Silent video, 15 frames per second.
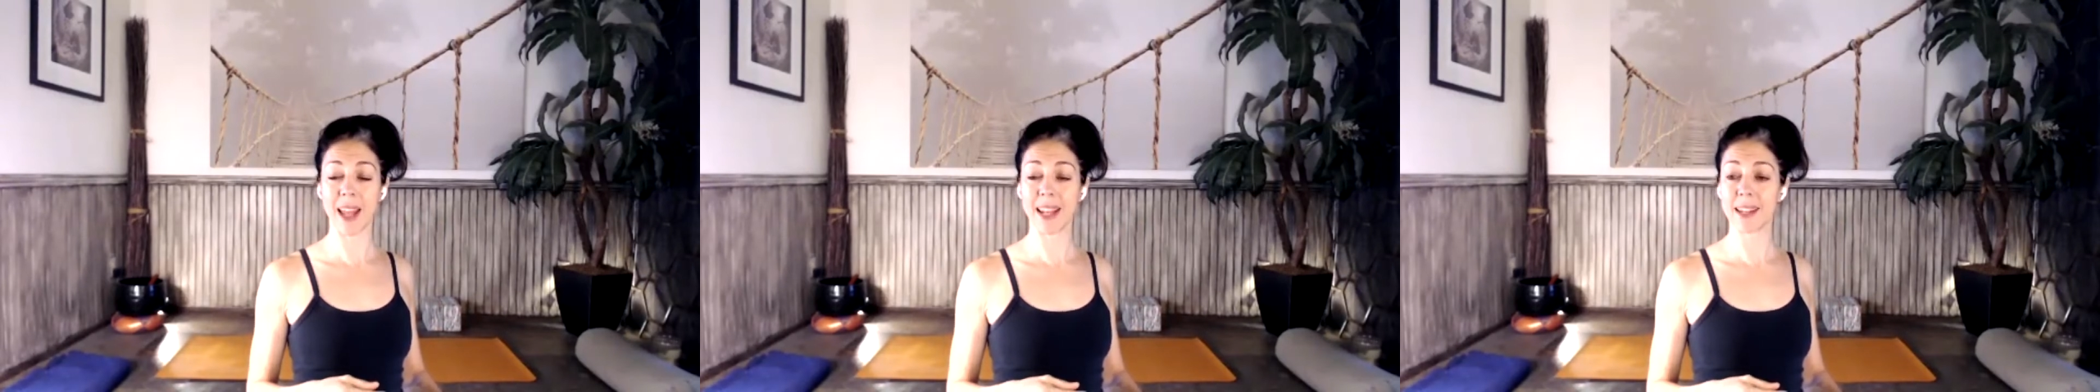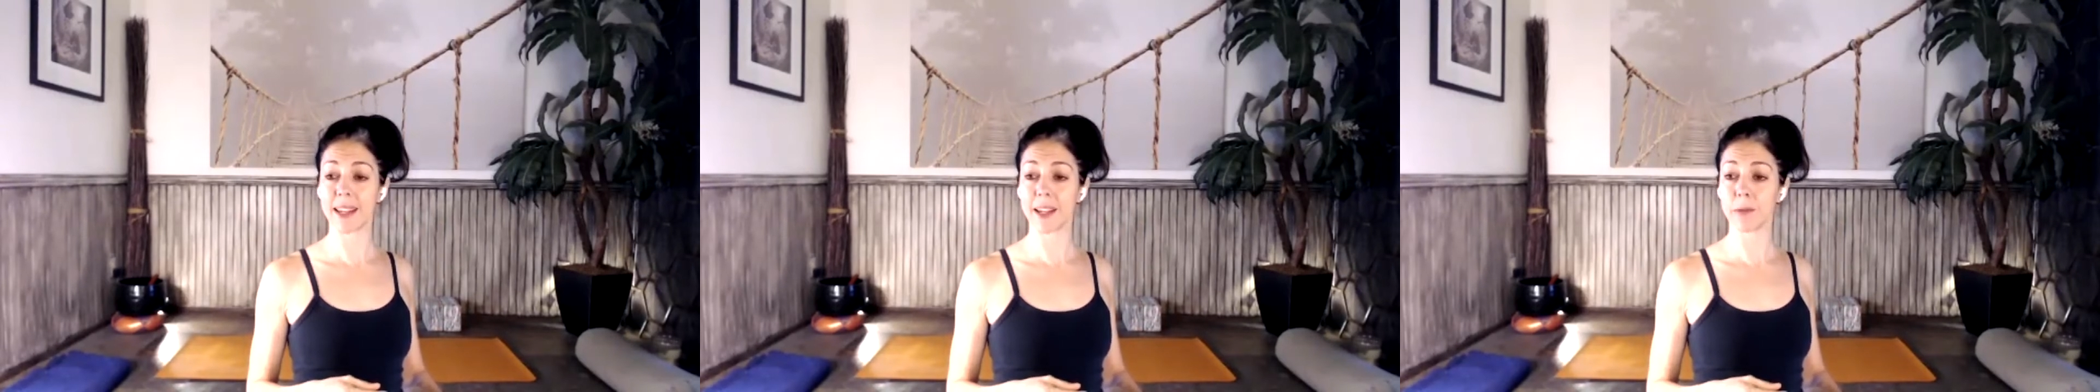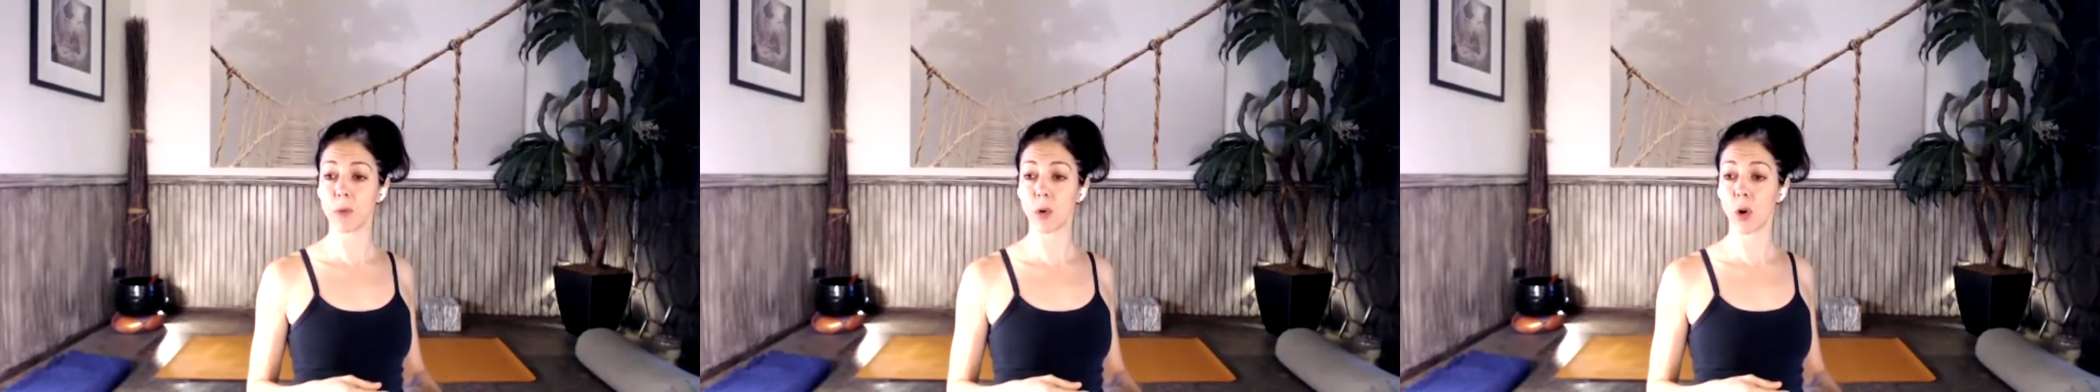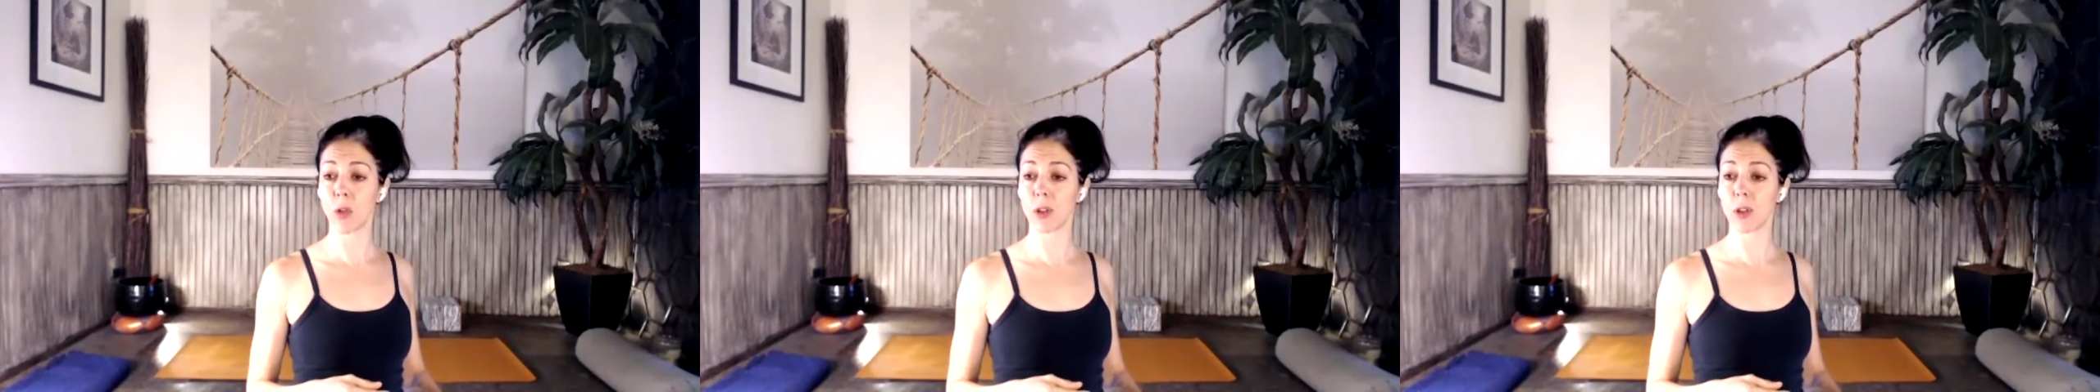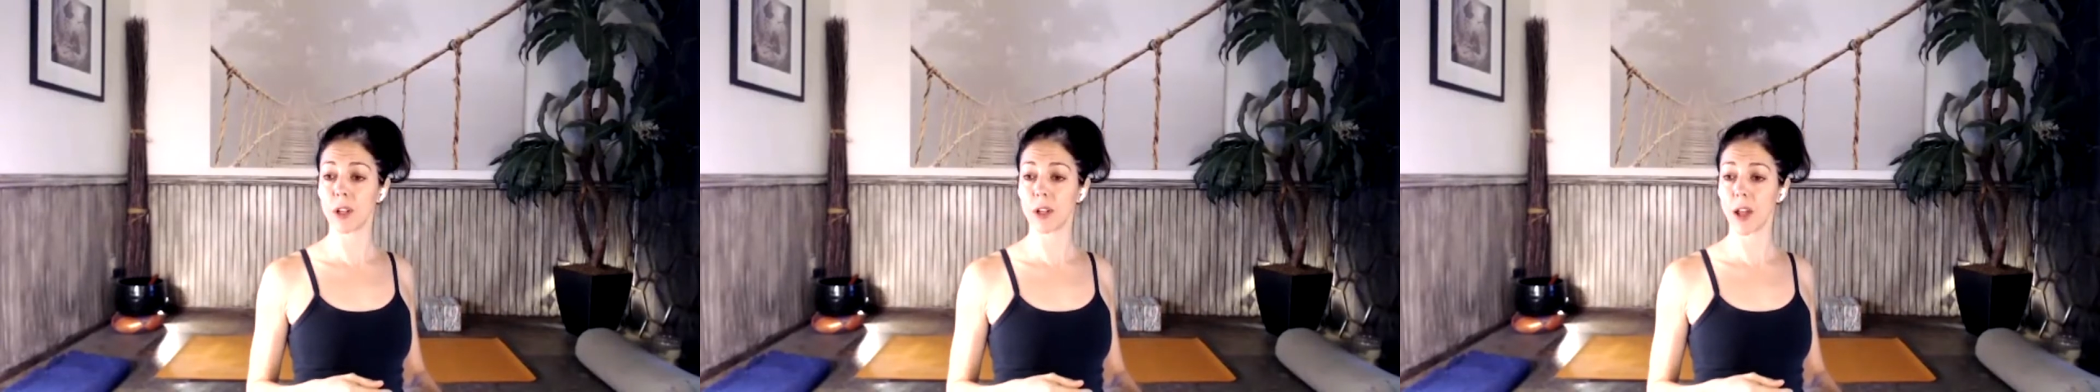bending
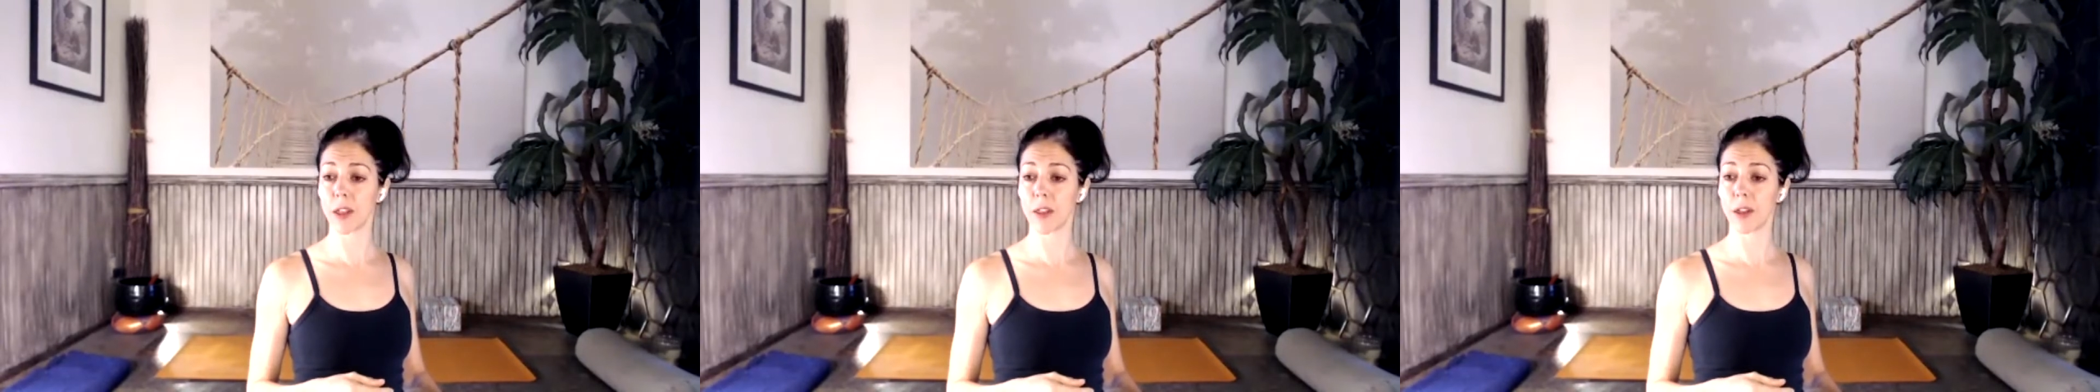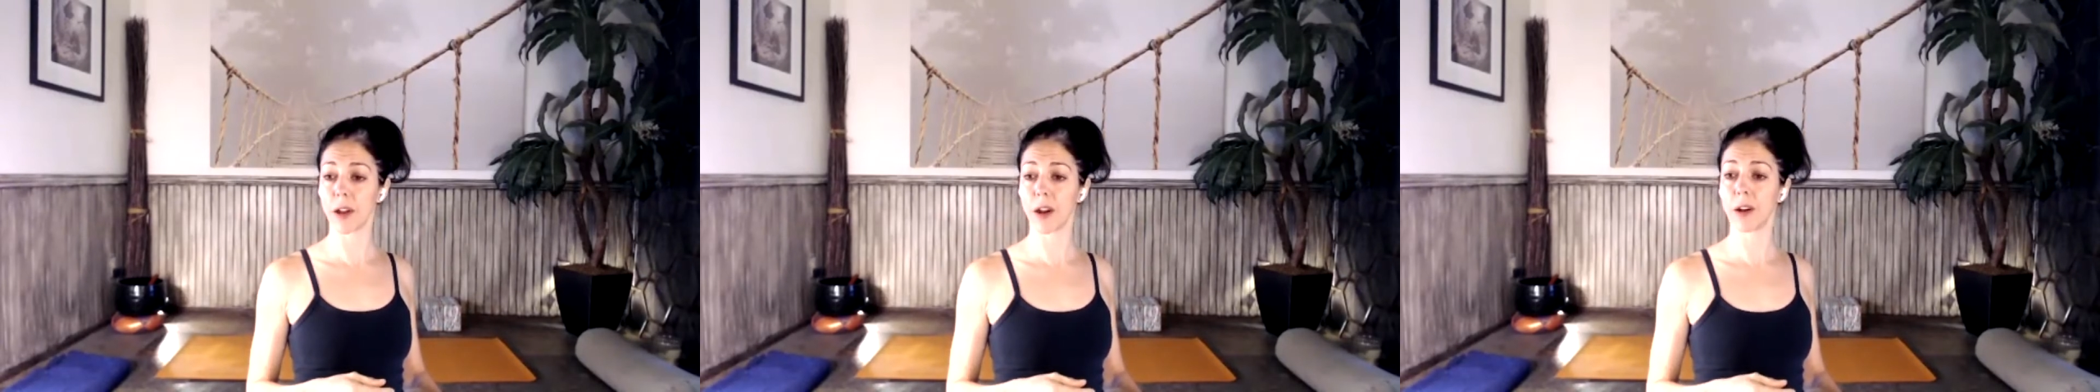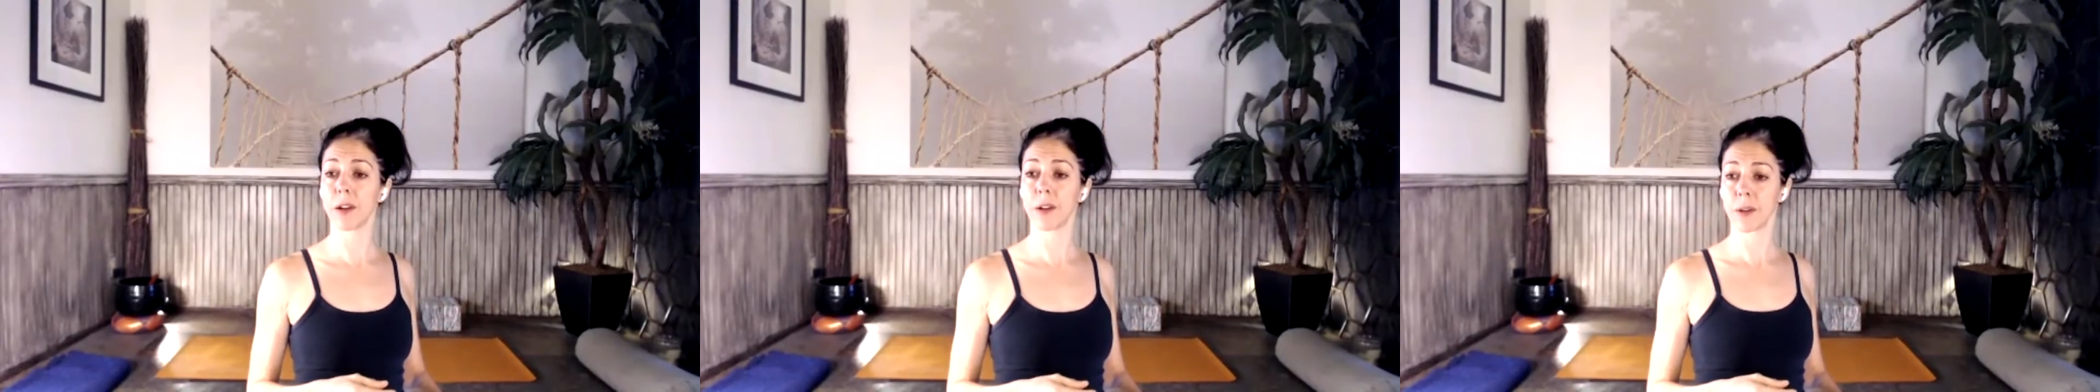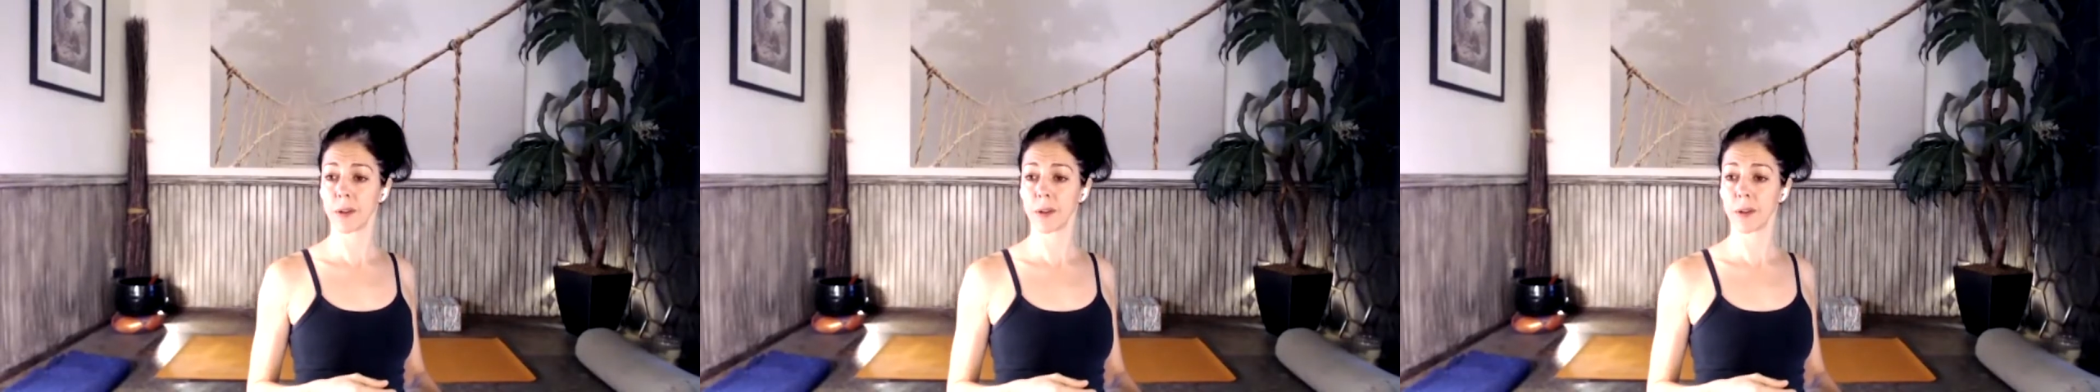more than another.